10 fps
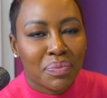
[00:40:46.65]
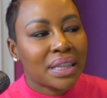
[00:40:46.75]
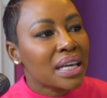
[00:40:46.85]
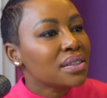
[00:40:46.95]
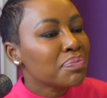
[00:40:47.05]

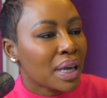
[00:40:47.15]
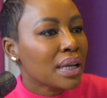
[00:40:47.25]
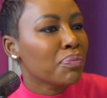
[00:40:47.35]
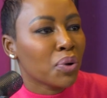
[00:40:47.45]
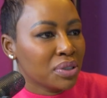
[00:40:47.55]
But there's
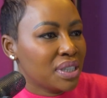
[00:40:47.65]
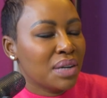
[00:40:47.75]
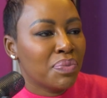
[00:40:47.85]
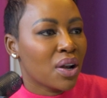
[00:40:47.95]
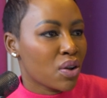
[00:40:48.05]
many books
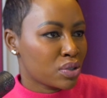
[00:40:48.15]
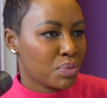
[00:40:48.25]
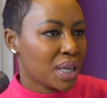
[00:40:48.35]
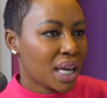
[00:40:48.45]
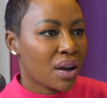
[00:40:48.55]
that belong to
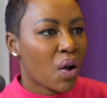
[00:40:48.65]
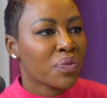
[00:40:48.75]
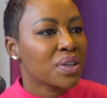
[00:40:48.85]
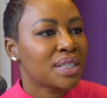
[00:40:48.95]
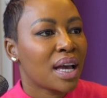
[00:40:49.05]
me. And
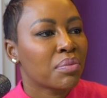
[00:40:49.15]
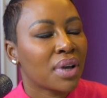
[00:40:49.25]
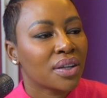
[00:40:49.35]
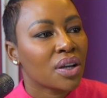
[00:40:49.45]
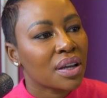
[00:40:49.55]
half the time
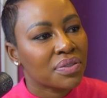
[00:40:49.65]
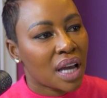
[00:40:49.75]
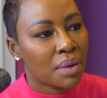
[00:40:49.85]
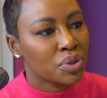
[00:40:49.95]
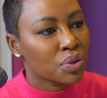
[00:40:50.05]
I don't have
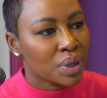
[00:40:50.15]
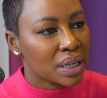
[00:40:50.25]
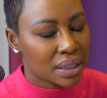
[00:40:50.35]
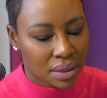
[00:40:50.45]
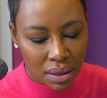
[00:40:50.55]
time to
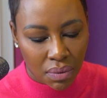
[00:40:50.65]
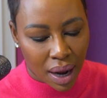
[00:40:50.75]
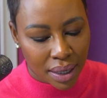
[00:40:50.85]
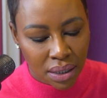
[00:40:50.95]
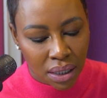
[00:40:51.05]
read it,
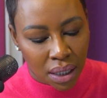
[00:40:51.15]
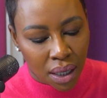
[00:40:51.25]
right? Mm-hmm.